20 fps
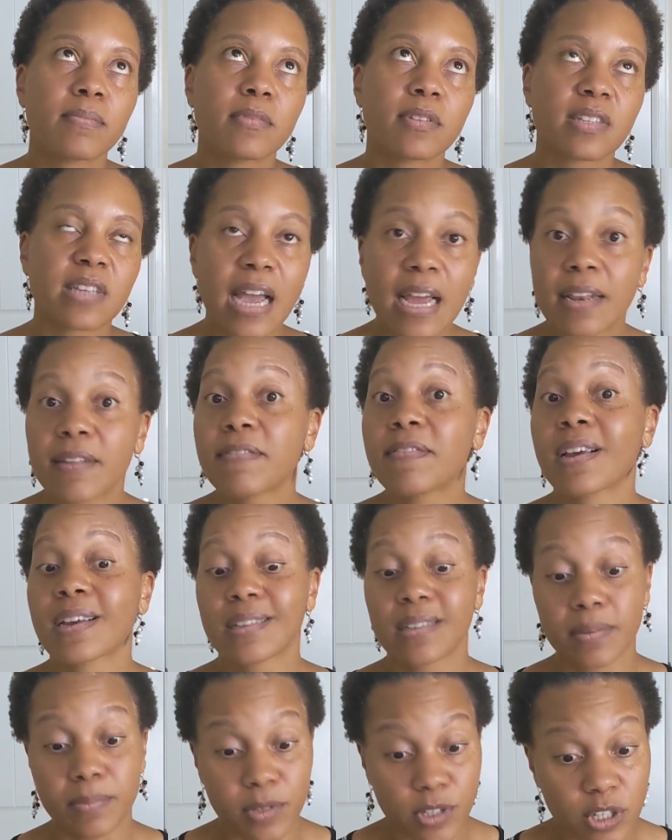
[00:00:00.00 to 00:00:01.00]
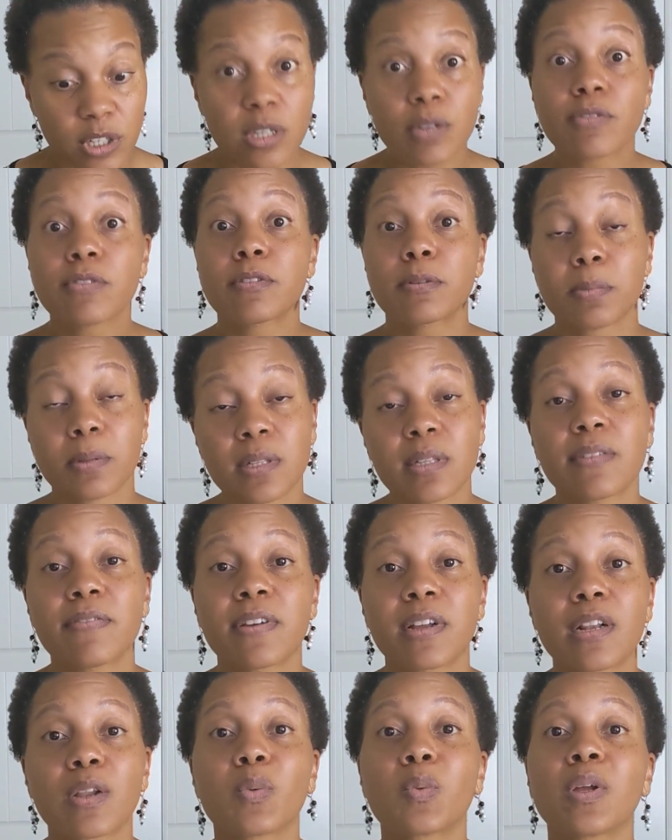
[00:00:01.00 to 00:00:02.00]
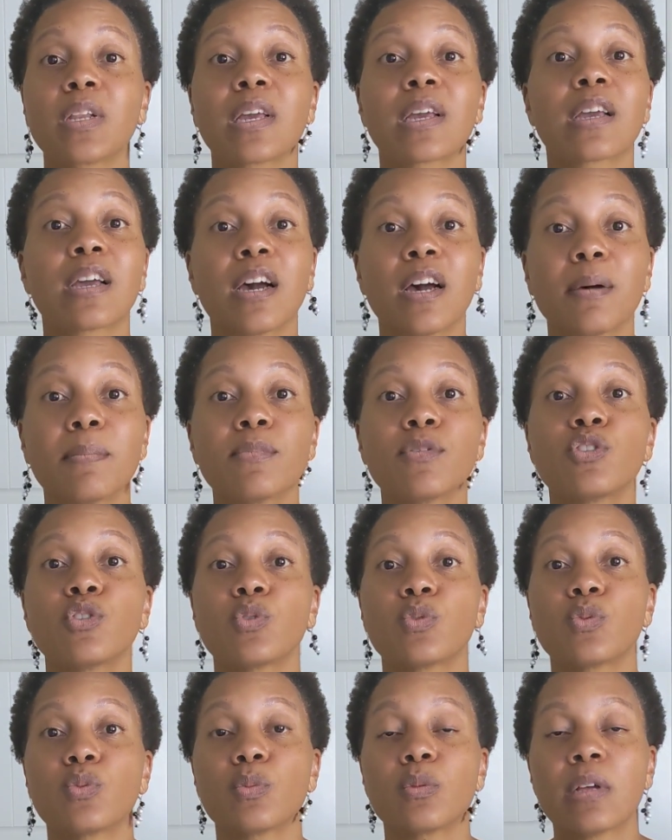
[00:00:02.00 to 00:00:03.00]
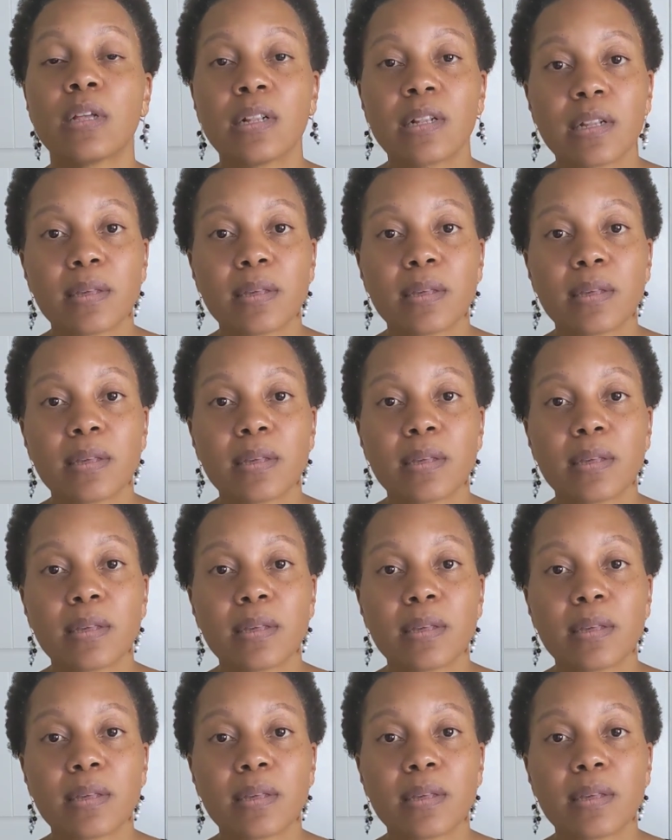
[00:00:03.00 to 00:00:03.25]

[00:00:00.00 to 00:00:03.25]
side effects, specifically when it comes to